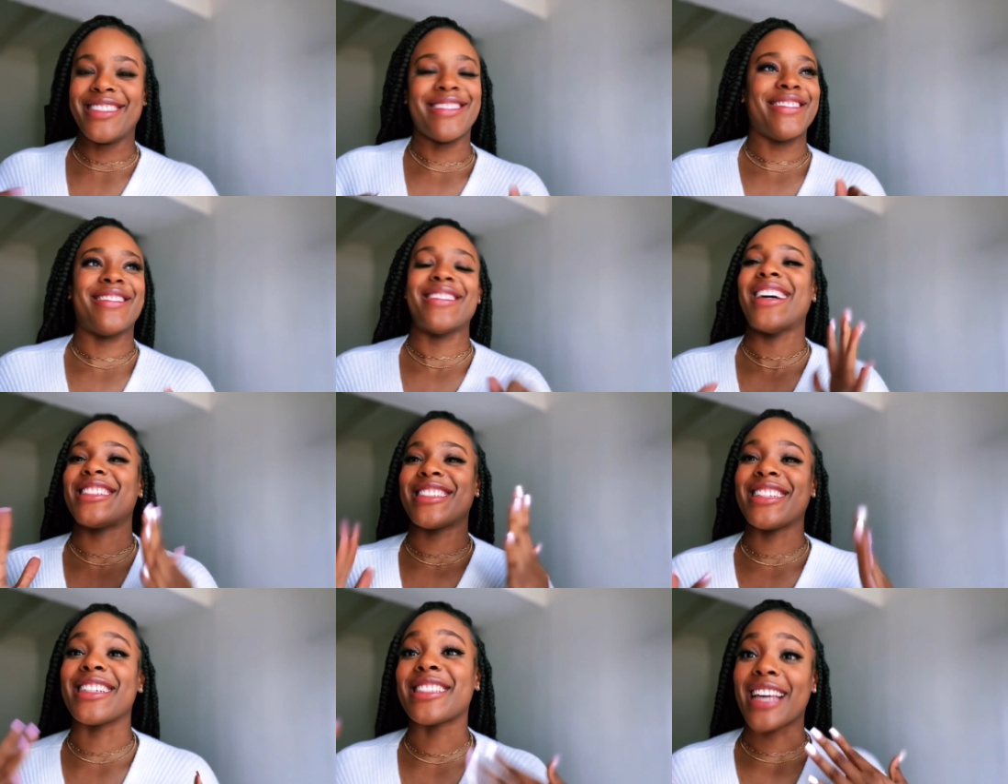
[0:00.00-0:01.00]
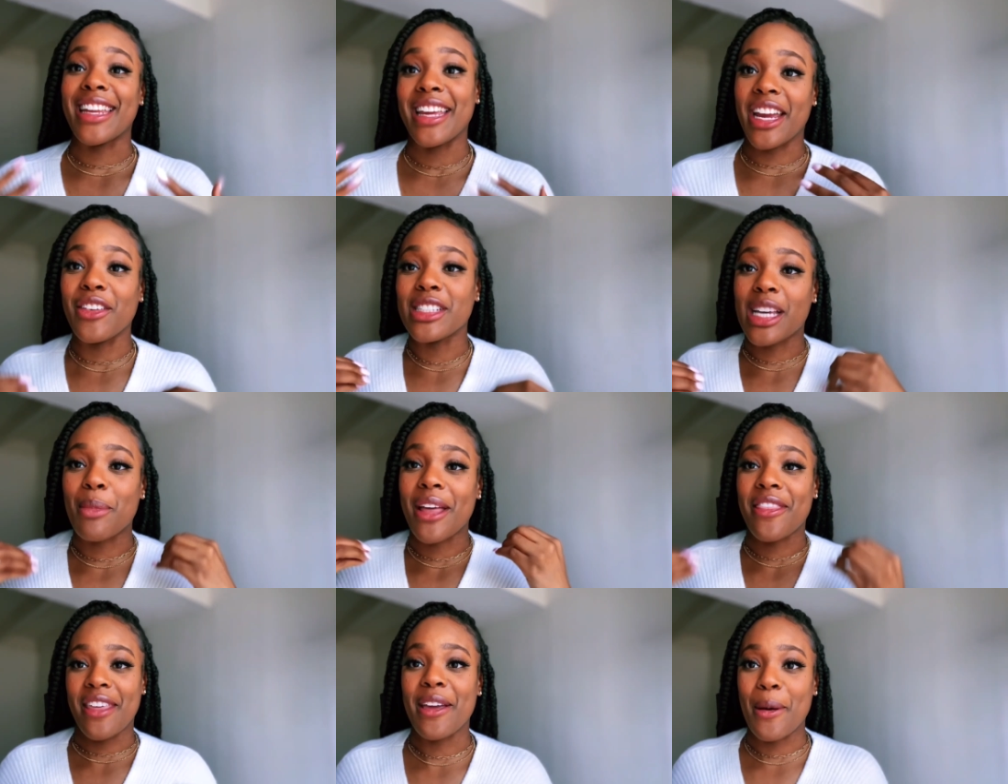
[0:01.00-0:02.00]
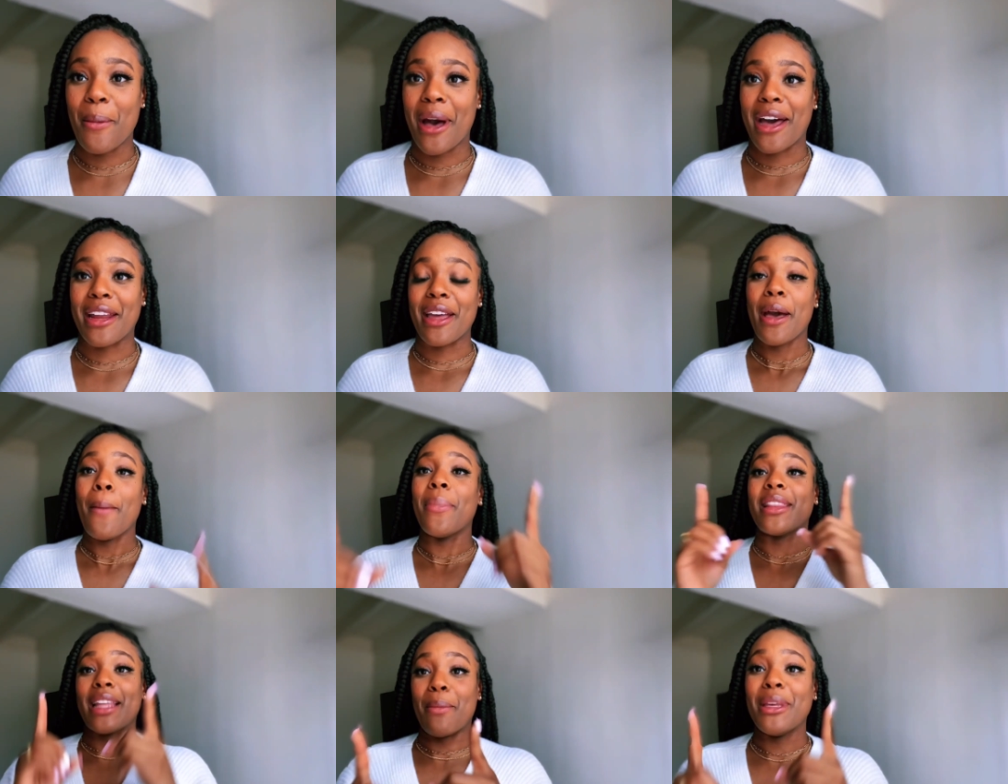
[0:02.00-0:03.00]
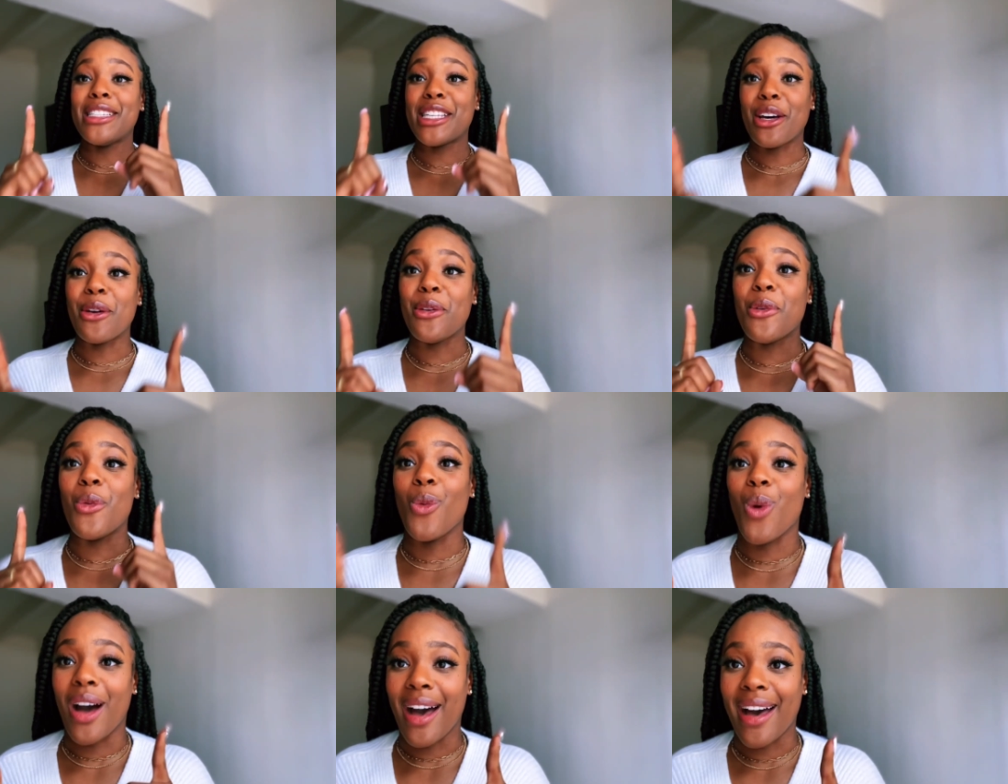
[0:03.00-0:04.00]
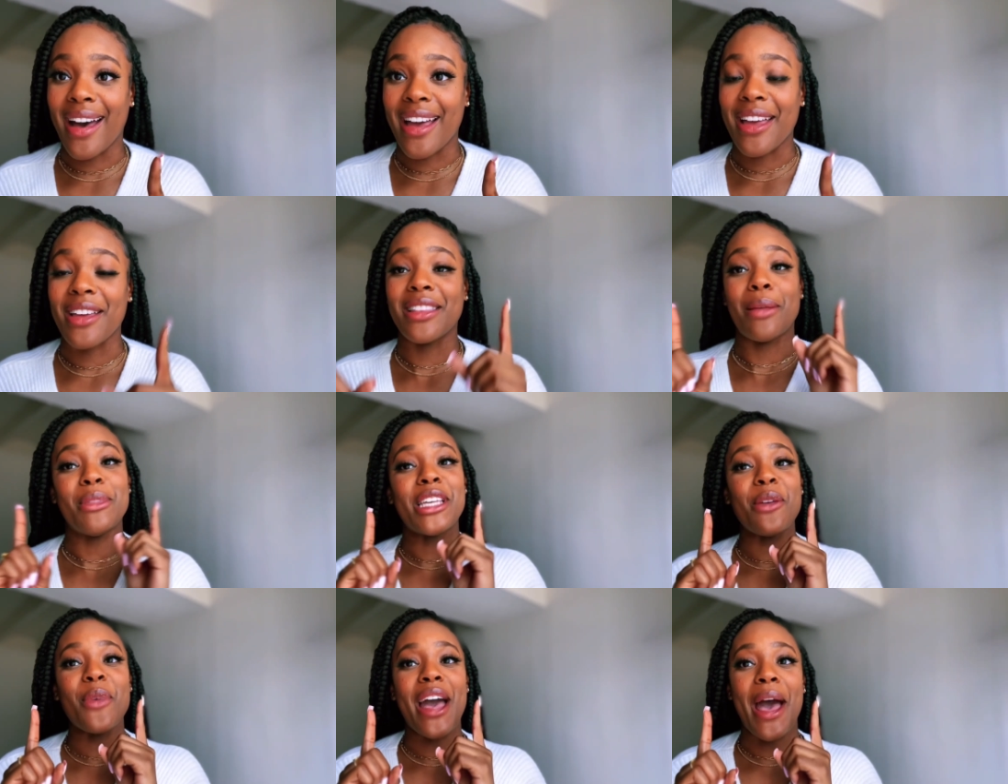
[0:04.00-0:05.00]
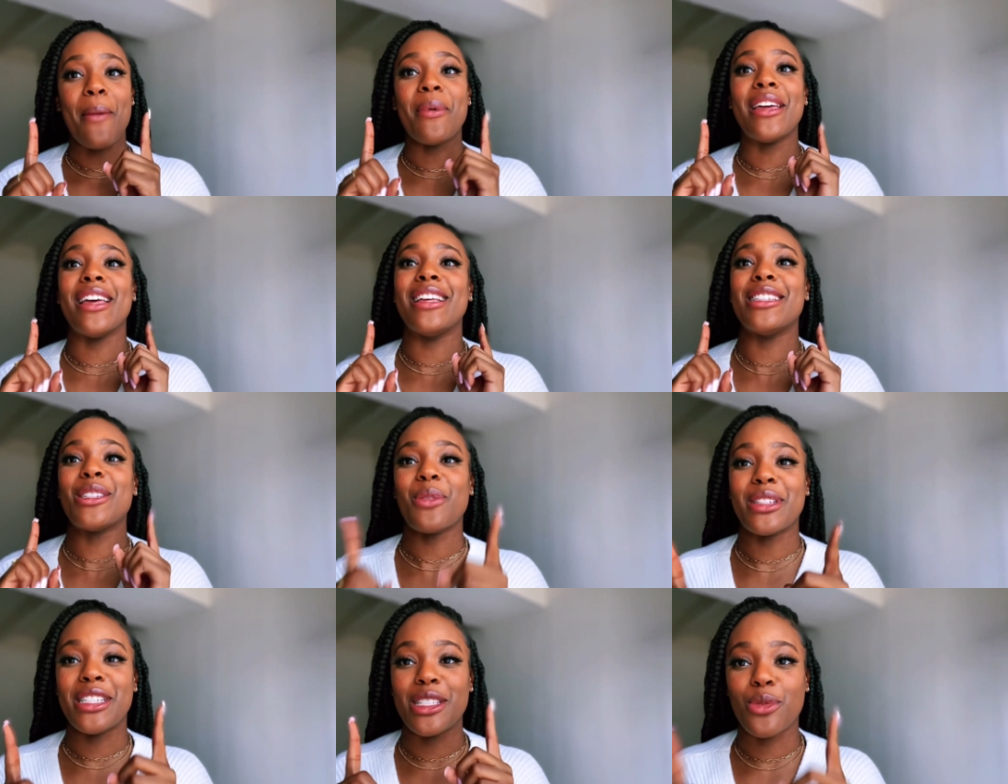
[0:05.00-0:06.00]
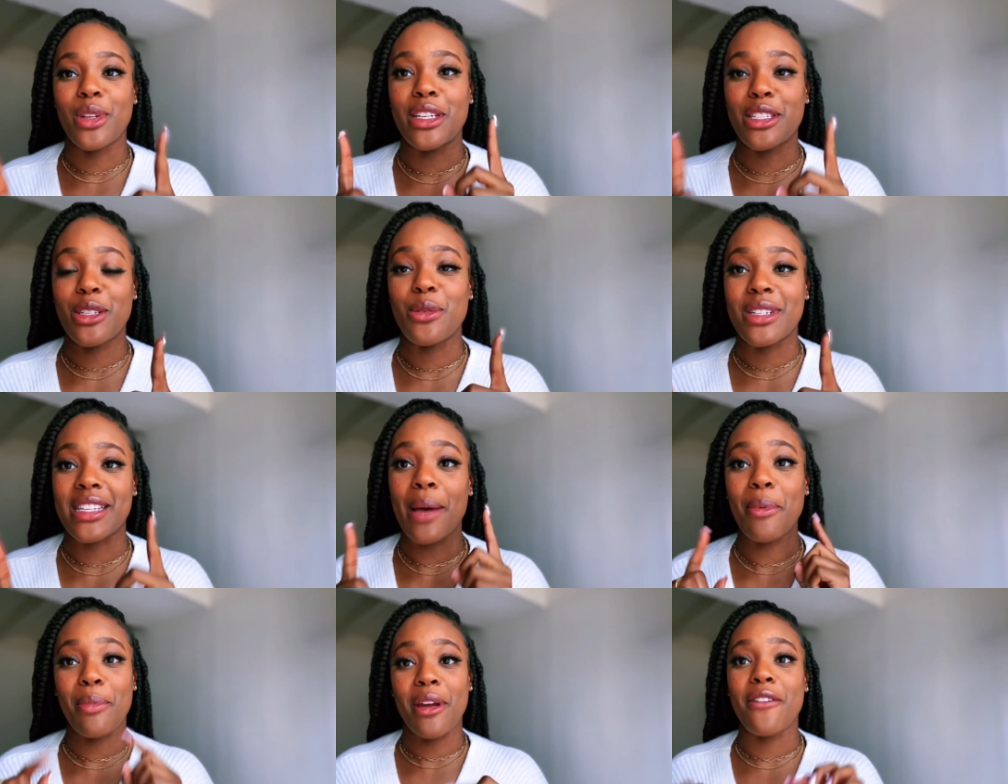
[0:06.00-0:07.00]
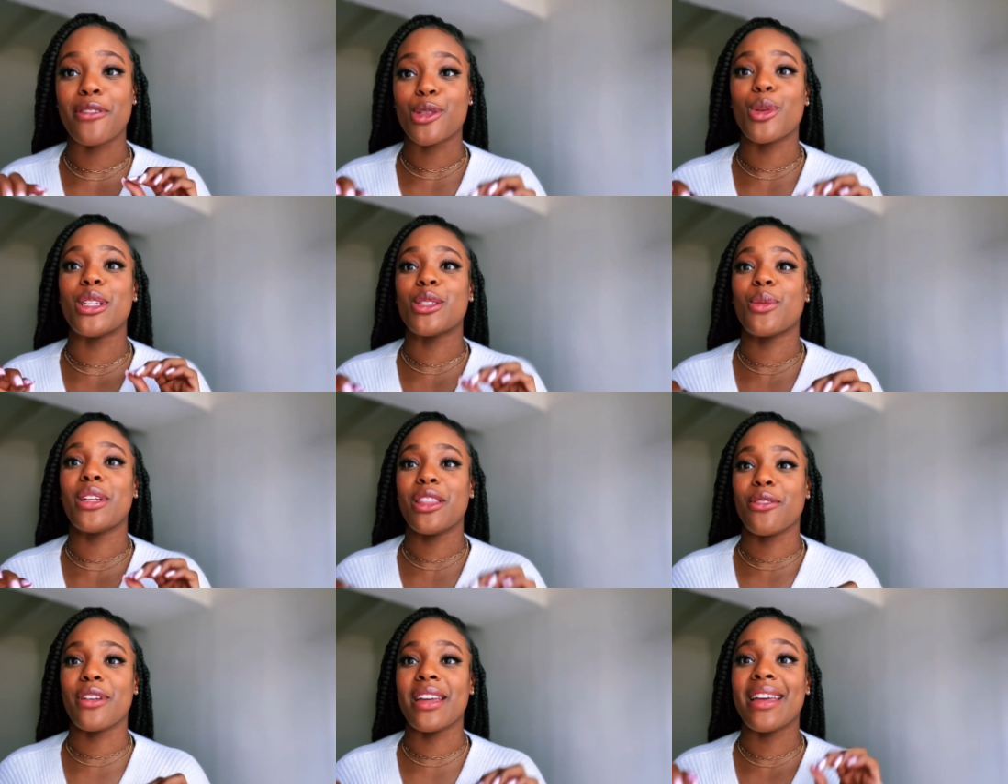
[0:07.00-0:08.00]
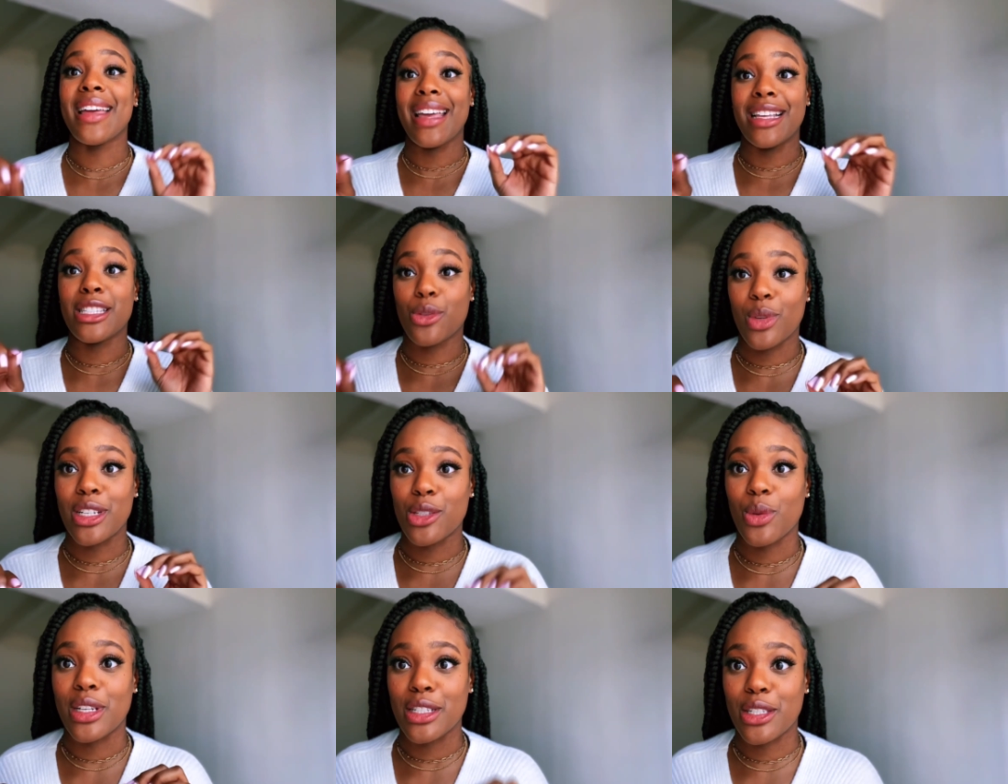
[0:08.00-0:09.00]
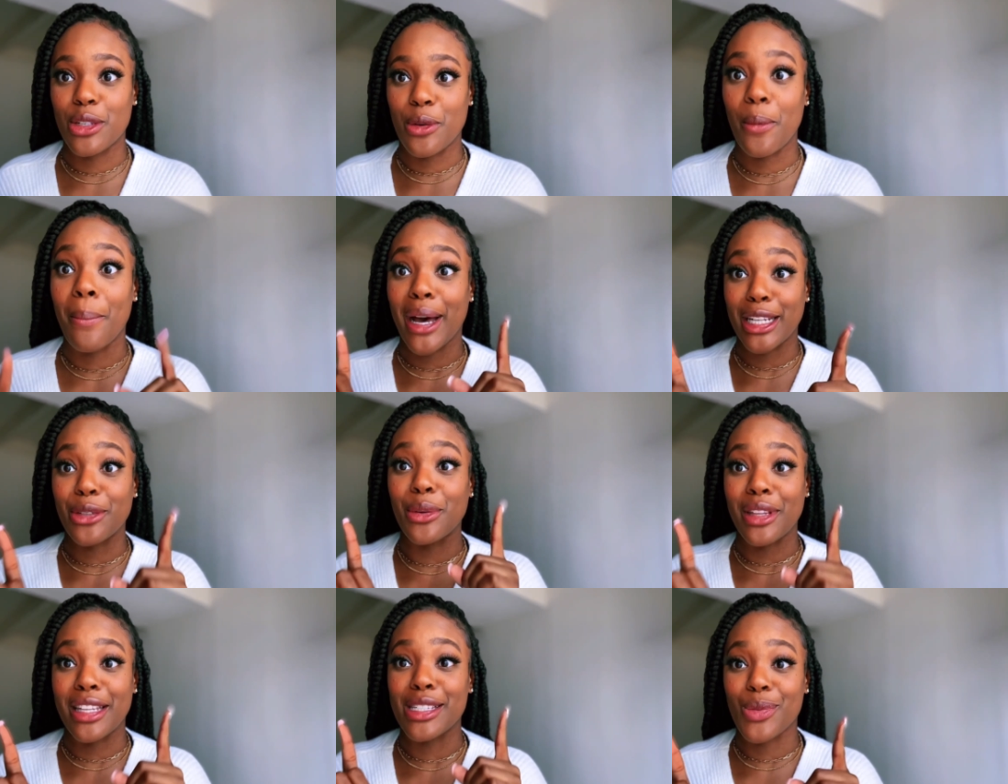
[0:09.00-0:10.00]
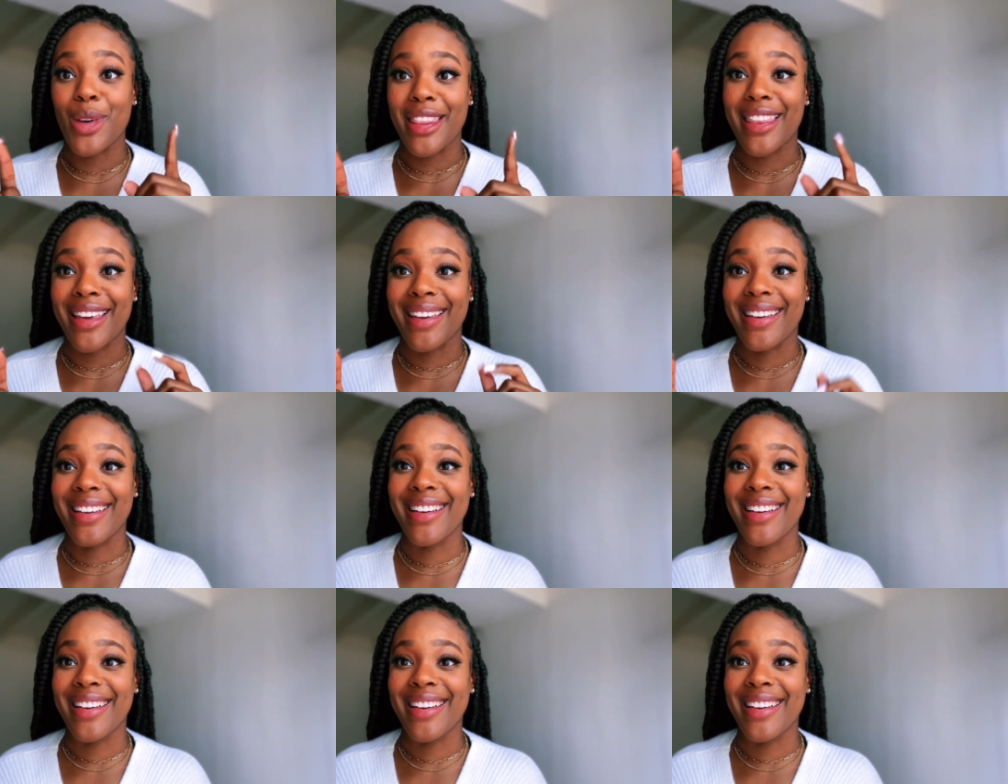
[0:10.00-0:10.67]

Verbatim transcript: Ooh, I just get excited every time I think about it. But let me tell you why. Let me tell you what happened in twenty twenty-two, because I prepared for twenty twenty-three in twenty twenty-two by doing this one thing.